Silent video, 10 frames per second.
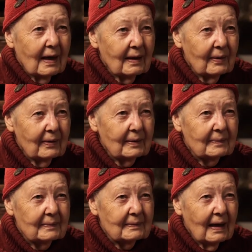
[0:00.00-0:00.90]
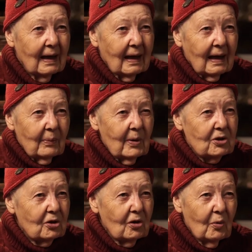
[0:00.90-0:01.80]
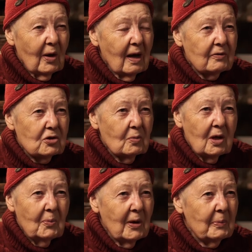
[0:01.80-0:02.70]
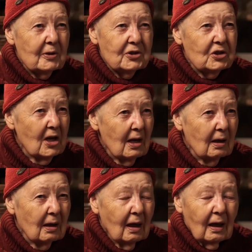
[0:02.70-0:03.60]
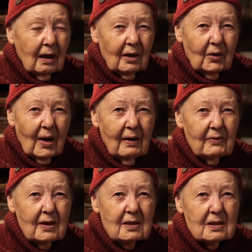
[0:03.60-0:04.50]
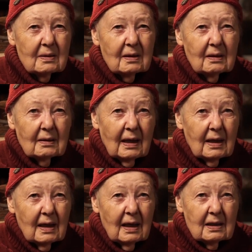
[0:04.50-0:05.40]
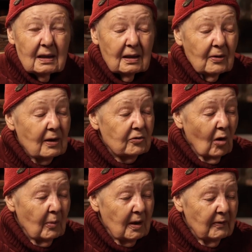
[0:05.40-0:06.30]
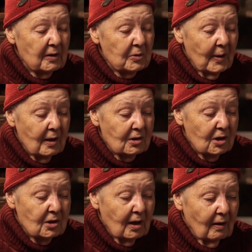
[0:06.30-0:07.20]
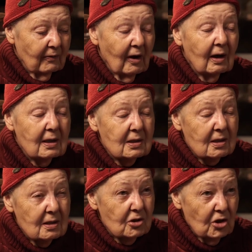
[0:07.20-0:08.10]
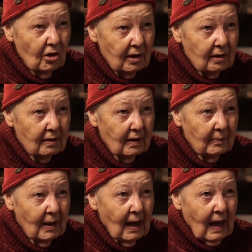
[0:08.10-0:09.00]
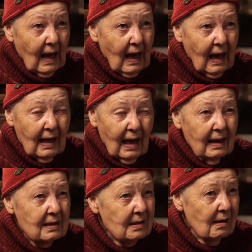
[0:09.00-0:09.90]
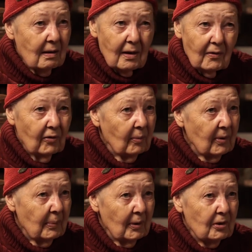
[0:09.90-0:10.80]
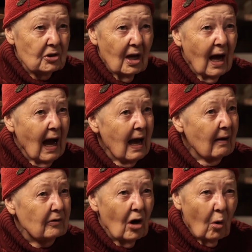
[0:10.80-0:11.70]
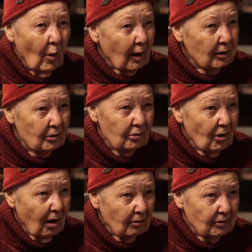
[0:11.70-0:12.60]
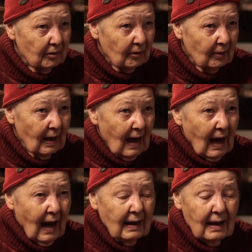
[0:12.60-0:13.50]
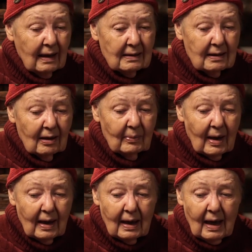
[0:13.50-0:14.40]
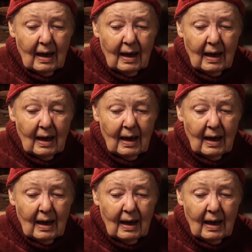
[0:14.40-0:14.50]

I agree. But you know, we have so many people still who have these uh, uh, transformative experiences that are very disconcerting to them. And I still hear from people who say, I have no one to talk to. I can't tell my